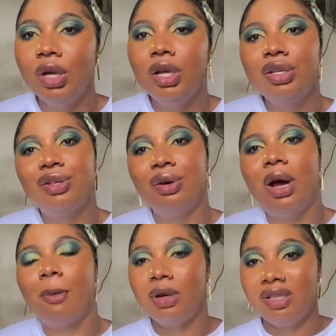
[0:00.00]
So
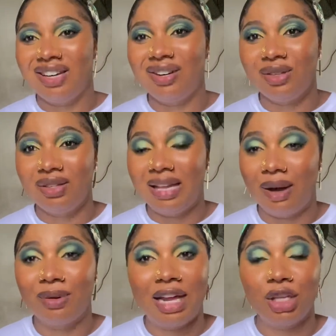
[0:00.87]
I'm going to tell you
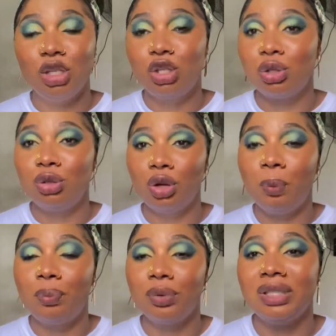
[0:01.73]
now that you should
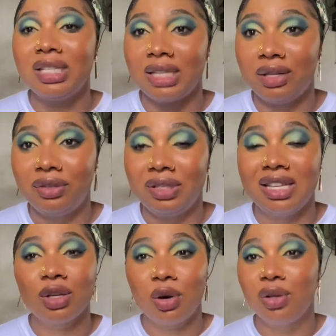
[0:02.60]
not put these
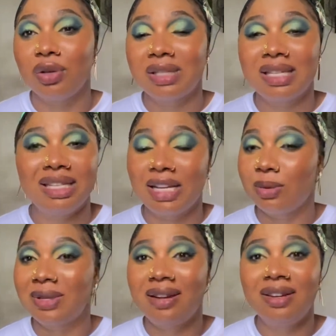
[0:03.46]
ingredients on your skin. There are
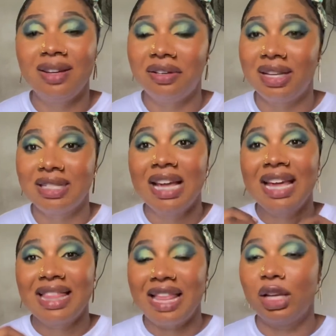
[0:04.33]
some certain ingredients
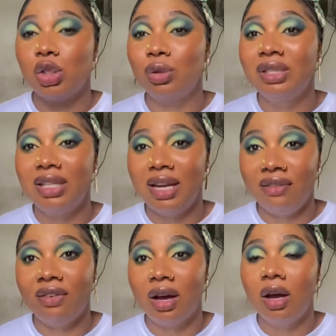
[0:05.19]
that should
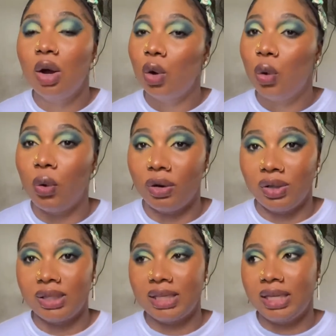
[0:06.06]
never go on
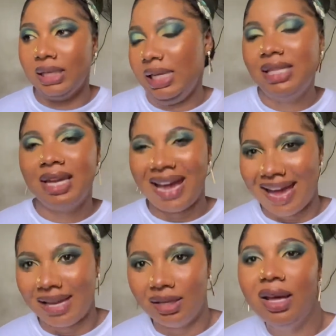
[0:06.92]
your skin. It
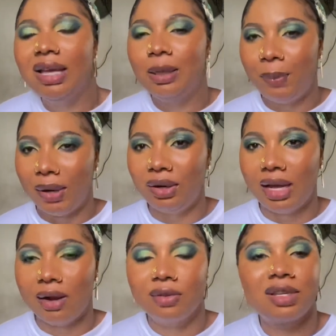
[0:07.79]
can depend on the
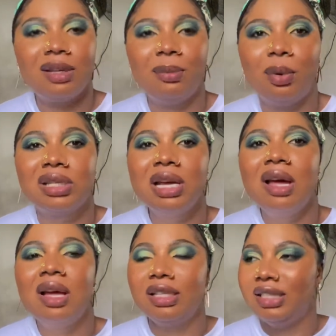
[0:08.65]
kind of skin, but
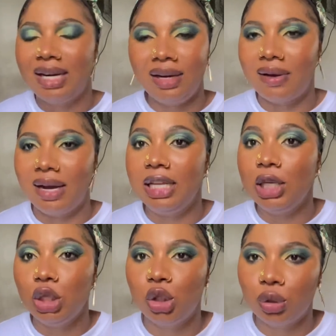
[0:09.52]
generally
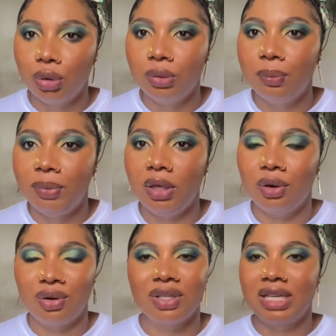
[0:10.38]
it shouldn't be
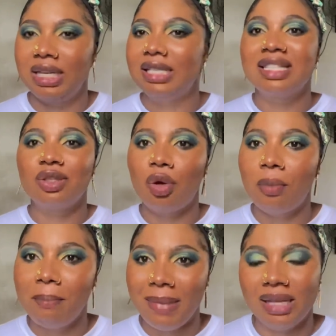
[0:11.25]
on your skin. It is not
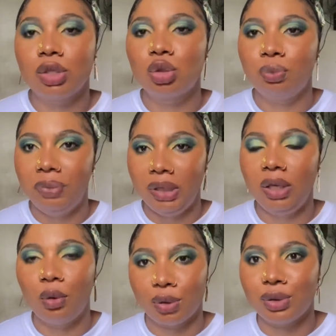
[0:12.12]
meant to be
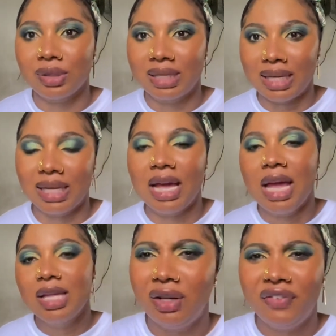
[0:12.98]
on your skin.
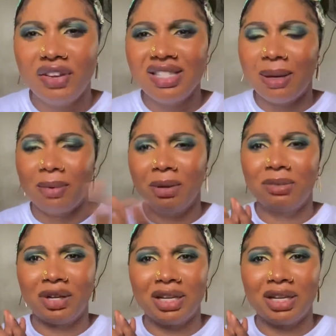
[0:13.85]
The first thing I'm going to be talking